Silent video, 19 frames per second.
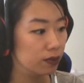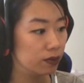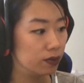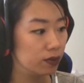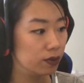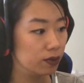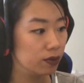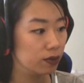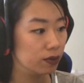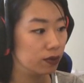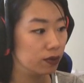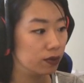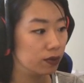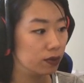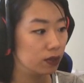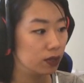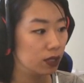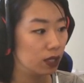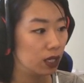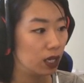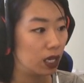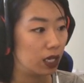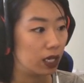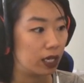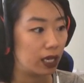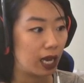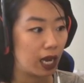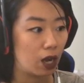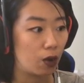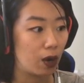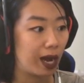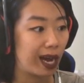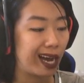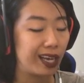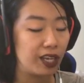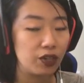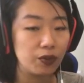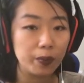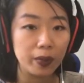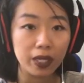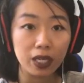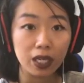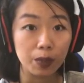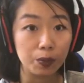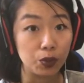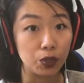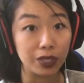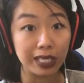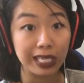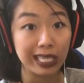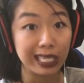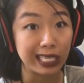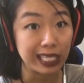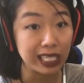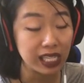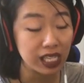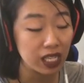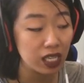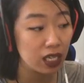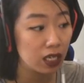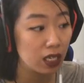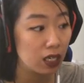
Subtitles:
And then how high you're picking up your knees,